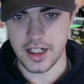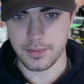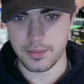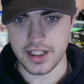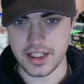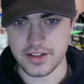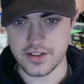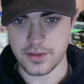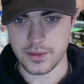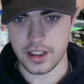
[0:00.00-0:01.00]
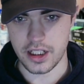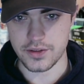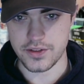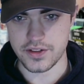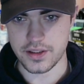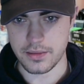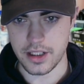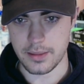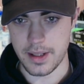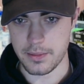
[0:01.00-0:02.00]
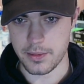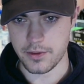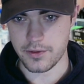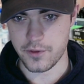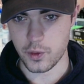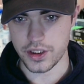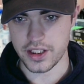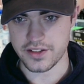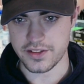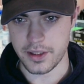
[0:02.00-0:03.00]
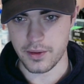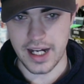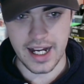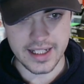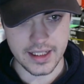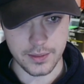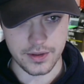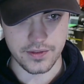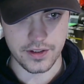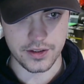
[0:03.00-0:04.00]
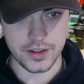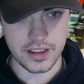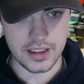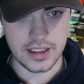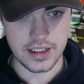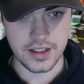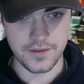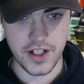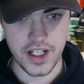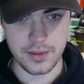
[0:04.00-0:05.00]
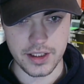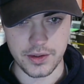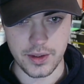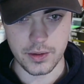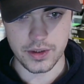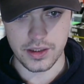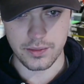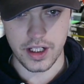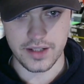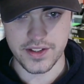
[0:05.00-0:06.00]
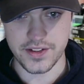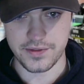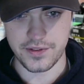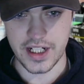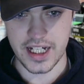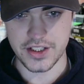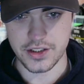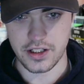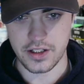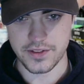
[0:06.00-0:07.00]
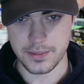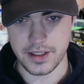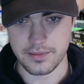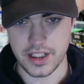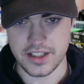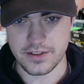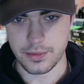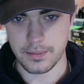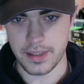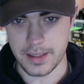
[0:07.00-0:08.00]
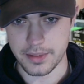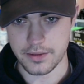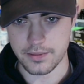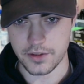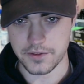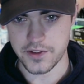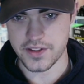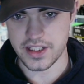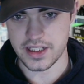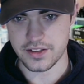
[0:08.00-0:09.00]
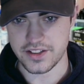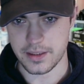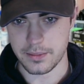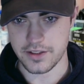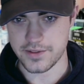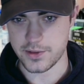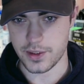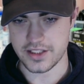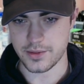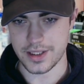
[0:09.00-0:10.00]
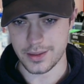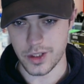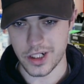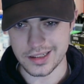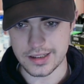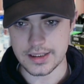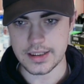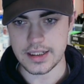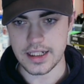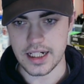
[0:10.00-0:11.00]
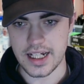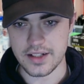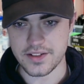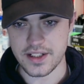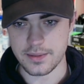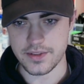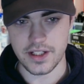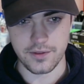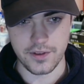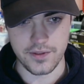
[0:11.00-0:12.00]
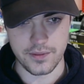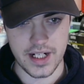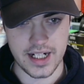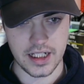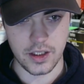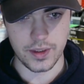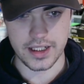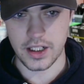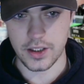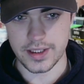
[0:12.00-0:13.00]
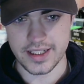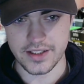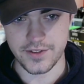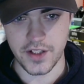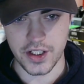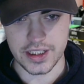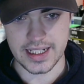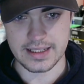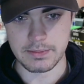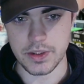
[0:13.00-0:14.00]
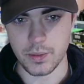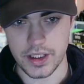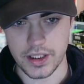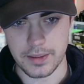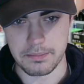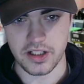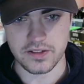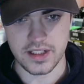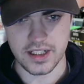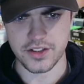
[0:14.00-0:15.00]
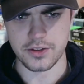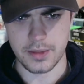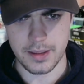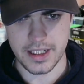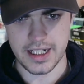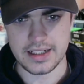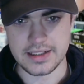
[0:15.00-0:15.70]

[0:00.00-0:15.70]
bringing to a close, memorable 4-year spell at Kenilworth Road. The 31-year-old arrived as a free agent after being released by Blackburn Rovers in the summer of 2021. Announcing himself with a rare goal in only his 3rd game, the winner at Barnsley, I do remember that,